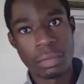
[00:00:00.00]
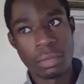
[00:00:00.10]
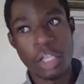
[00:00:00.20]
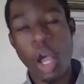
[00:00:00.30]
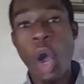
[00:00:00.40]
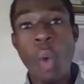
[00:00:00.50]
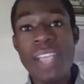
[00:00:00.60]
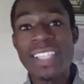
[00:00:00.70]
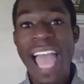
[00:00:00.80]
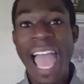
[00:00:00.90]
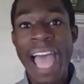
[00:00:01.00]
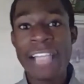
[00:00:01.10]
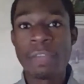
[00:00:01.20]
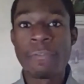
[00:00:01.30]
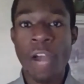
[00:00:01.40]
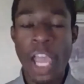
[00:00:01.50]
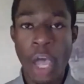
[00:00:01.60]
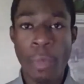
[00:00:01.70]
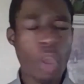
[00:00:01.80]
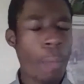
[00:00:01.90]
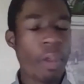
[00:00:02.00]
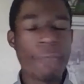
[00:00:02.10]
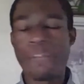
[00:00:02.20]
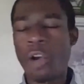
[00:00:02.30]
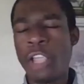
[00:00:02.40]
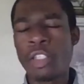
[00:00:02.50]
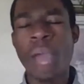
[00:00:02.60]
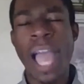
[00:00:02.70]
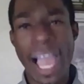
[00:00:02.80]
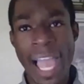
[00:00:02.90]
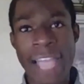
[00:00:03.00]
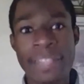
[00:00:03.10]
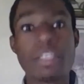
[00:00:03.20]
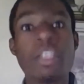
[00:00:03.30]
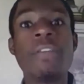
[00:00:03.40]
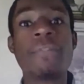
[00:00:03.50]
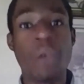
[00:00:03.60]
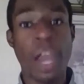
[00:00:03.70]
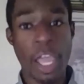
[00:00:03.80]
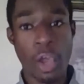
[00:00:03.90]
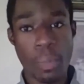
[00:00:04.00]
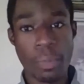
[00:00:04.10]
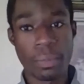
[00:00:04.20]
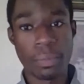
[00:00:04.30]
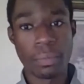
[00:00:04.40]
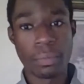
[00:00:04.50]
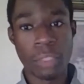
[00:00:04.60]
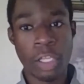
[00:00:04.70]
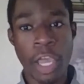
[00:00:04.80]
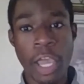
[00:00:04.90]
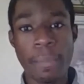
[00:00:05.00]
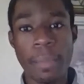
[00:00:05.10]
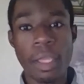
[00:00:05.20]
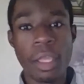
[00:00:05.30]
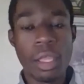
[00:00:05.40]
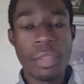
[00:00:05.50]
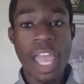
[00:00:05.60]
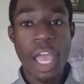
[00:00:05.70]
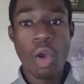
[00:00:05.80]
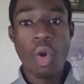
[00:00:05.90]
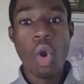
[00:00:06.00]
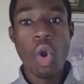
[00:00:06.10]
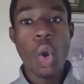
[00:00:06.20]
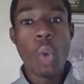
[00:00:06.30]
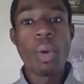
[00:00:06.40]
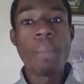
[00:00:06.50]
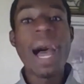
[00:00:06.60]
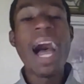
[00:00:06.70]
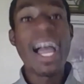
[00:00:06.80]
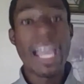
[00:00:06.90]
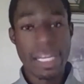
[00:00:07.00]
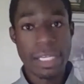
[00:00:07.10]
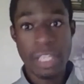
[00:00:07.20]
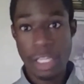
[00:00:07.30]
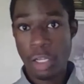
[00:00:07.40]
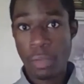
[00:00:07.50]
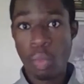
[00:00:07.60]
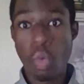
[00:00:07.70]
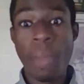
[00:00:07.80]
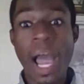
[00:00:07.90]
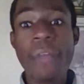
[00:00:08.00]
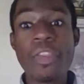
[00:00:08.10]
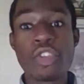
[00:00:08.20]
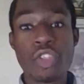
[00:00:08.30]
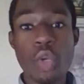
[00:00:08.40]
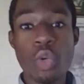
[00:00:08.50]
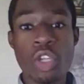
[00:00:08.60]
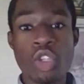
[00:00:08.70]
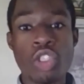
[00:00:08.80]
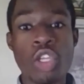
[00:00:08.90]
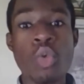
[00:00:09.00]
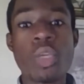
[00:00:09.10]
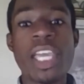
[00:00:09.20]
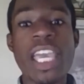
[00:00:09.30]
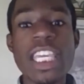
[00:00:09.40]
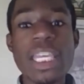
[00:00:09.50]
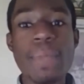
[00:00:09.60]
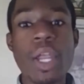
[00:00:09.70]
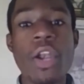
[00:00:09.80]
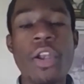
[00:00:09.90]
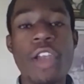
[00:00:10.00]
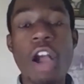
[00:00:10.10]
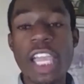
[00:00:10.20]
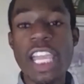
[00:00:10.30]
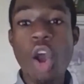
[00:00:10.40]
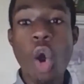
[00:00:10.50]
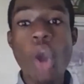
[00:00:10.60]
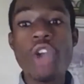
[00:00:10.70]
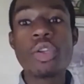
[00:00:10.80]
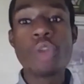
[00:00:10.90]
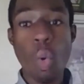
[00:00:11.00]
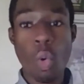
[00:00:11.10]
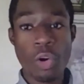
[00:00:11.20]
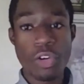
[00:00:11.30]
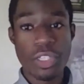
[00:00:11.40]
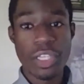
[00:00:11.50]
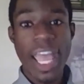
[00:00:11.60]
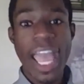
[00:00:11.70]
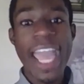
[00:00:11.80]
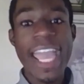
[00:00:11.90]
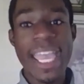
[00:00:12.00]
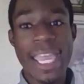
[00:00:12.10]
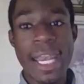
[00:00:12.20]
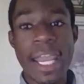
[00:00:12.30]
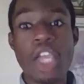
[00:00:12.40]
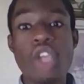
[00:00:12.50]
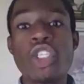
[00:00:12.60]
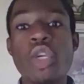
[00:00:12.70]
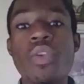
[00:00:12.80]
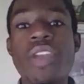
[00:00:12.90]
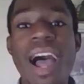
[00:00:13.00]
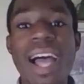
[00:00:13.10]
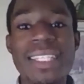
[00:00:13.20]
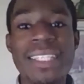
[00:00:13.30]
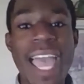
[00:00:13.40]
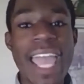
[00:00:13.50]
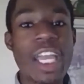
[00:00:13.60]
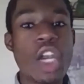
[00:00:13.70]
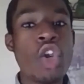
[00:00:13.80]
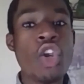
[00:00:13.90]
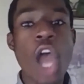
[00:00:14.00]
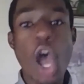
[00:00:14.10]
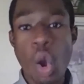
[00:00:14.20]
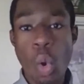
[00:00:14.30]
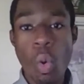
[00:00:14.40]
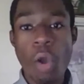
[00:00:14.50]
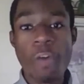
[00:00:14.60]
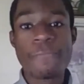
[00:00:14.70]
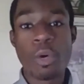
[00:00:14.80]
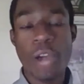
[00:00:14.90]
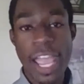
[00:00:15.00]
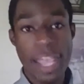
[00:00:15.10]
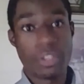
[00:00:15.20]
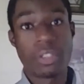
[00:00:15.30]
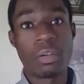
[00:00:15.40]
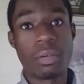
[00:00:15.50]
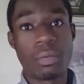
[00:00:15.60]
So always ask for help. Don't be afraid to ask for help, okay? Now, remind the students to keep knocking on doors and to not take no for answer.